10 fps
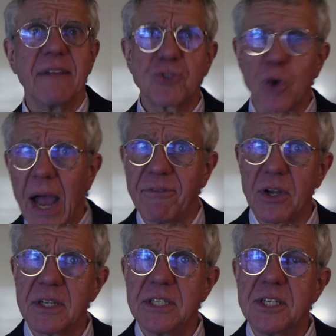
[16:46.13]
have
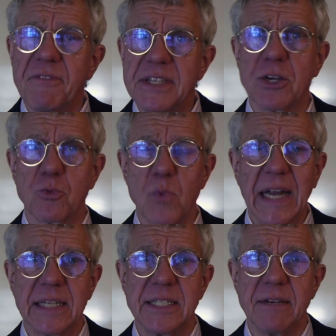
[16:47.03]
traveled to visit
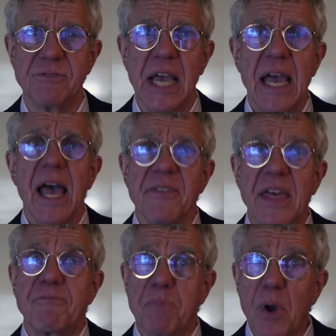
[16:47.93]
relatives.
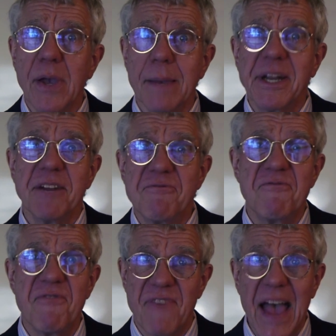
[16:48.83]
They've prohibited
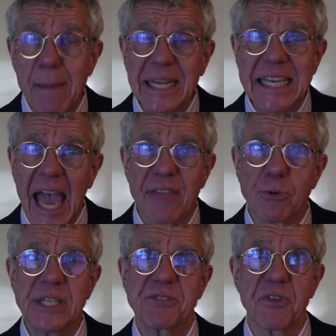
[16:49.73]
family
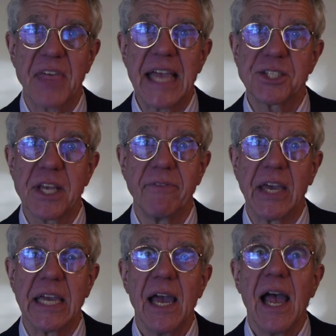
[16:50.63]
gatherings for
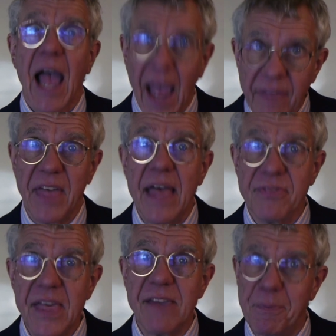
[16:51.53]
Thanksgiving and then
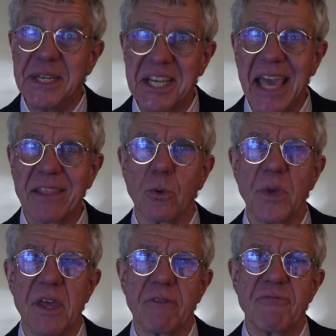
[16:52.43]
they've been together
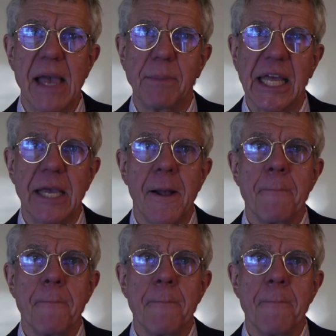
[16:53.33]
with their family.